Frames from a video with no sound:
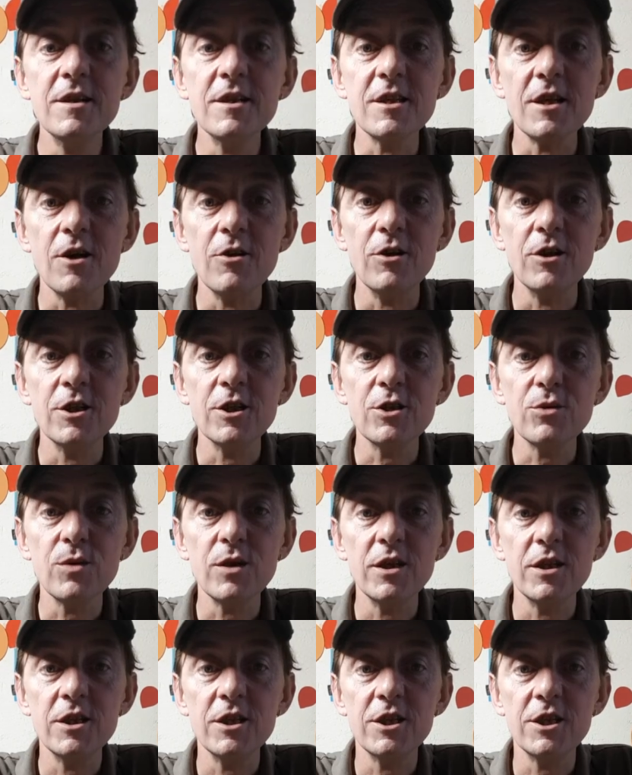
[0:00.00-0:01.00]
So I just
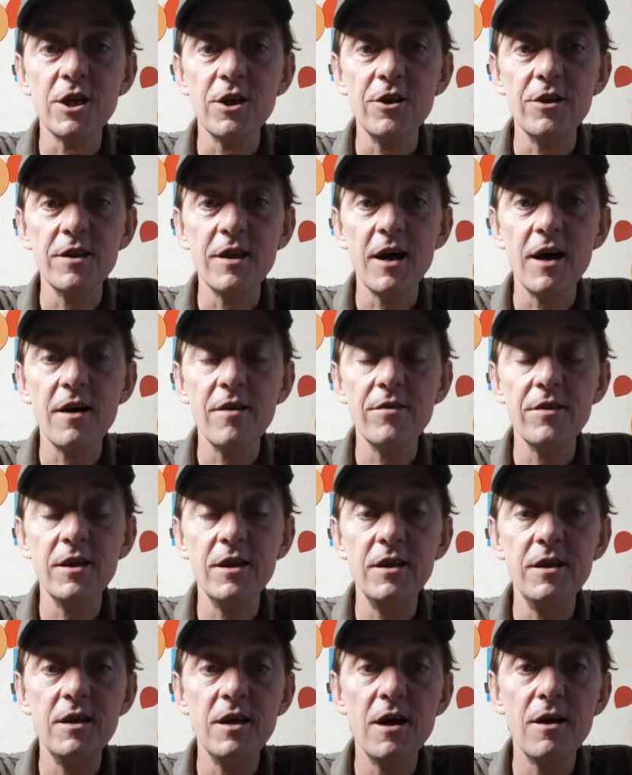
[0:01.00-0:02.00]
wanted to show you that
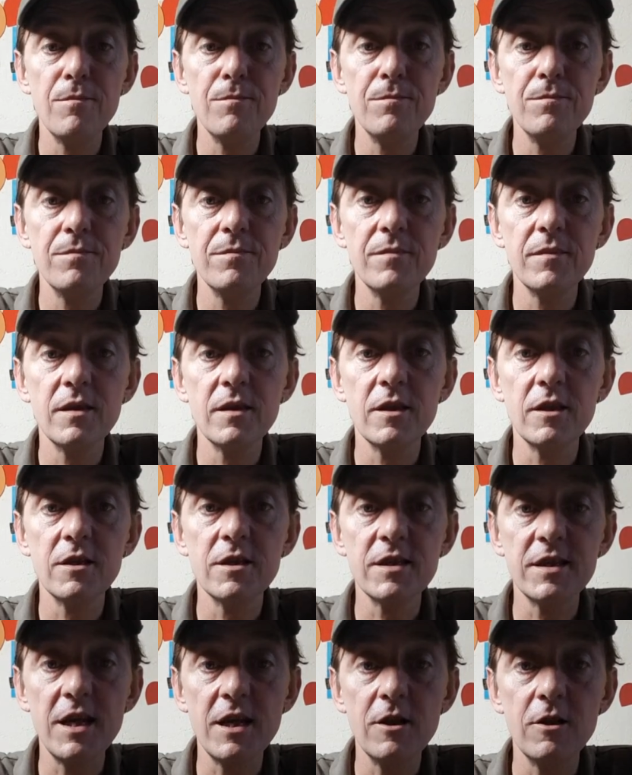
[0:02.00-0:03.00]

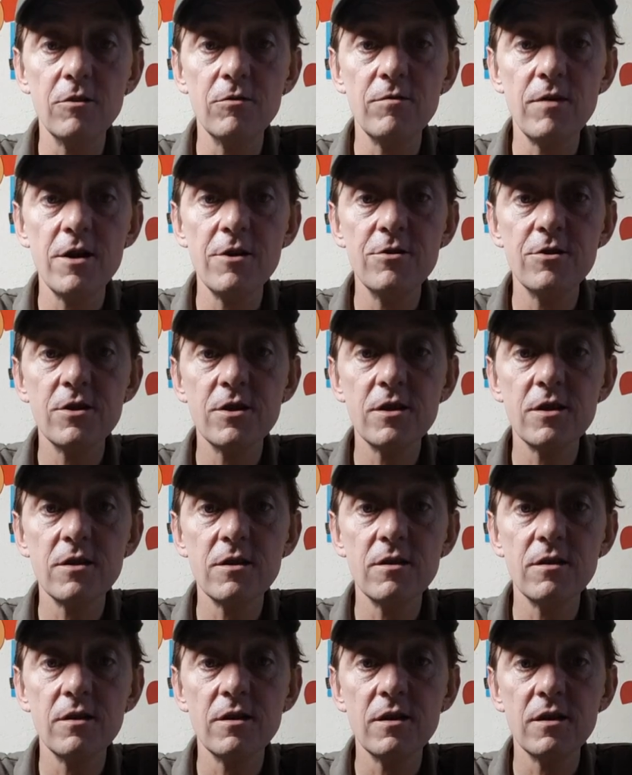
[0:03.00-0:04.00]
the single rose
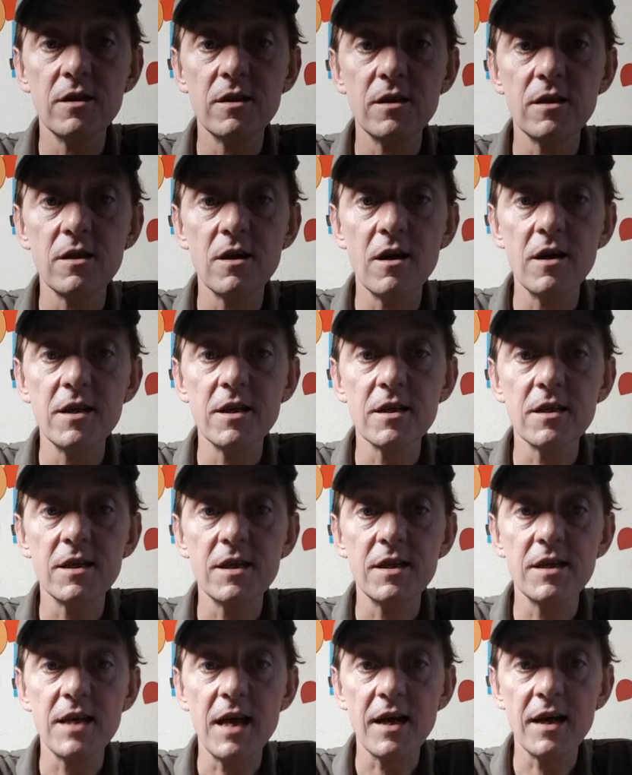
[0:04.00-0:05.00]
die
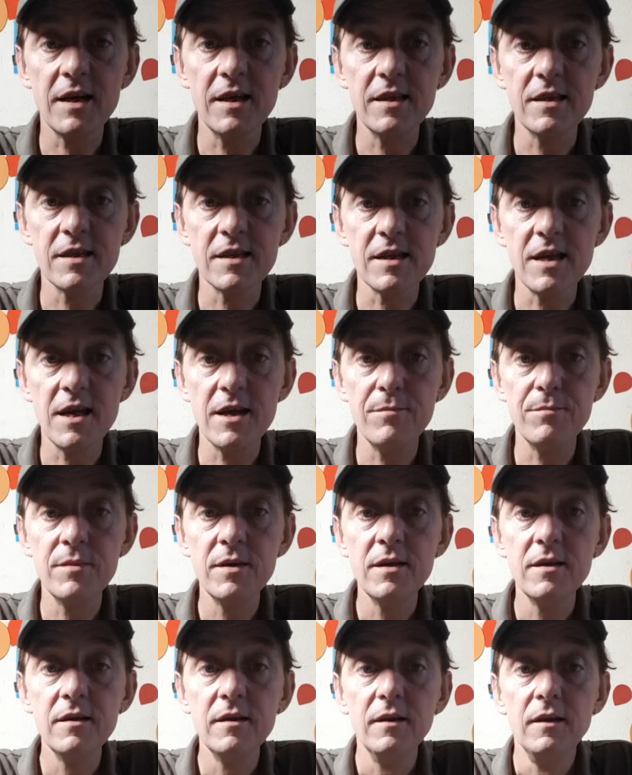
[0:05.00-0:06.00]
does exactly the
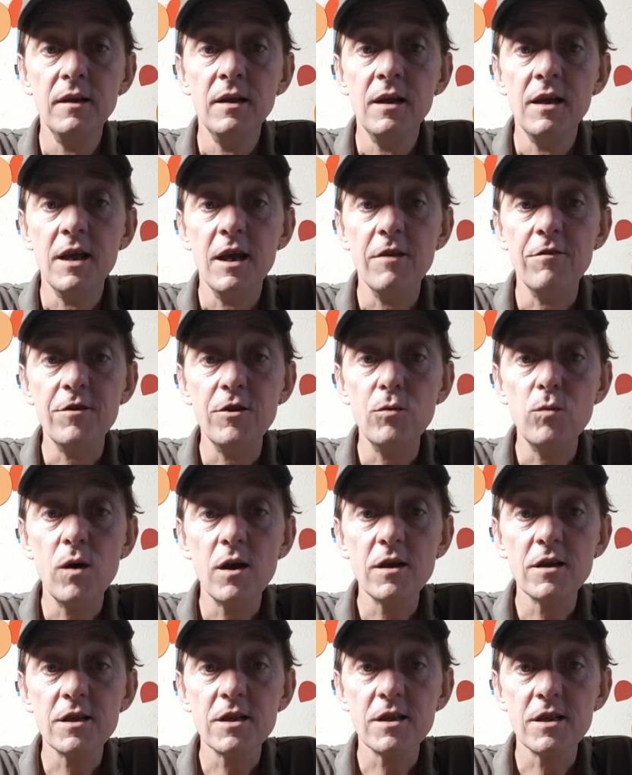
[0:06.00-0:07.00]
same. If you
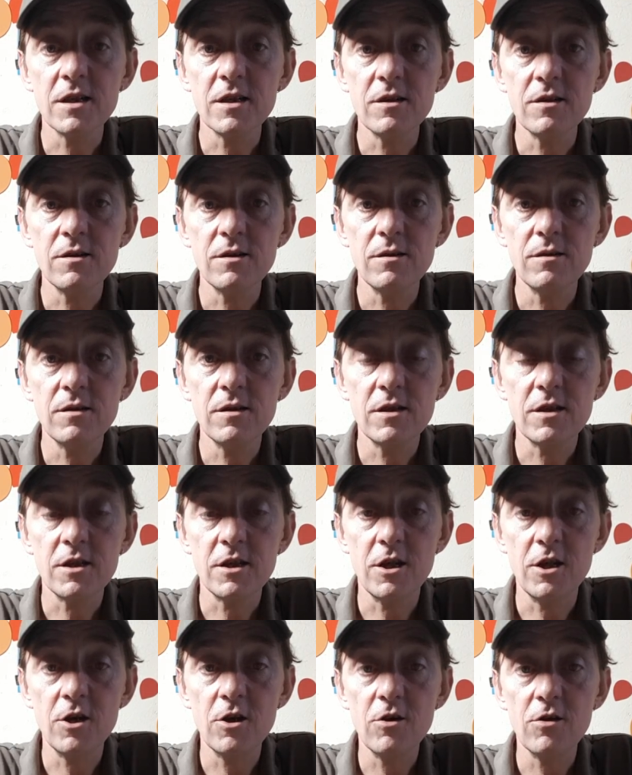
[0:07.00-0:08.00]
want to
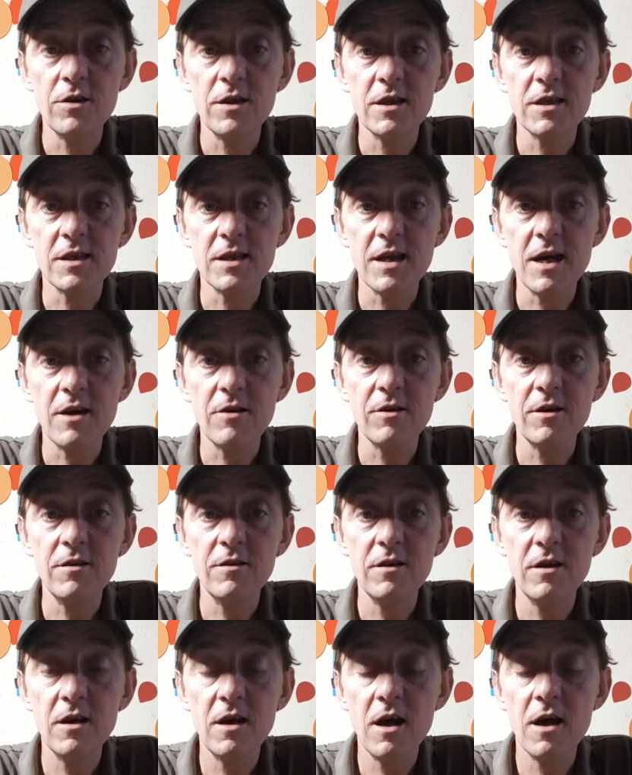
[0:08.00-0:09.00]
secure this
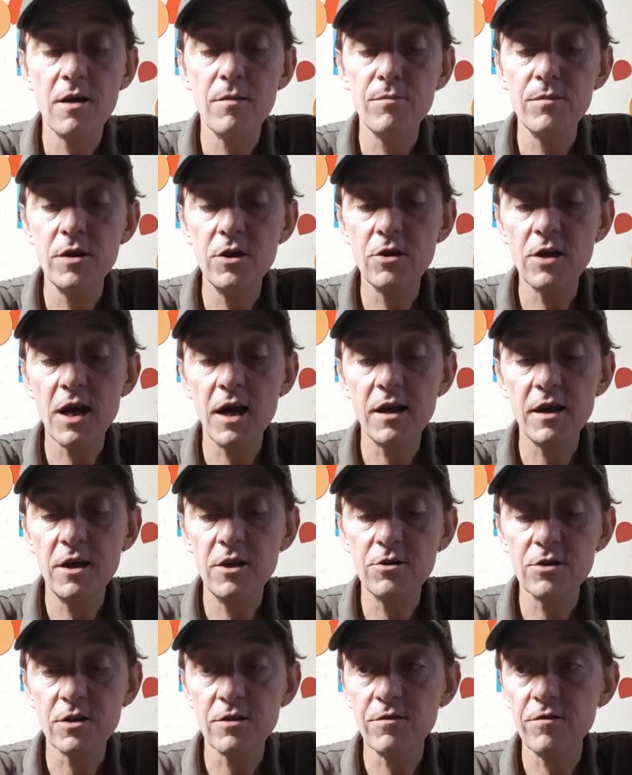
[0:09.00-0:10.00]
down, you can
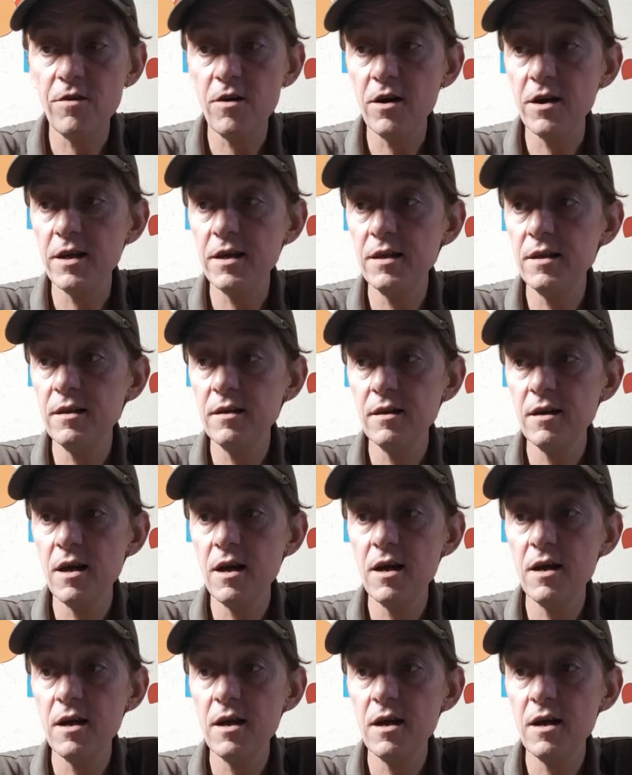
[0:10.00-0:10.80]
use a fine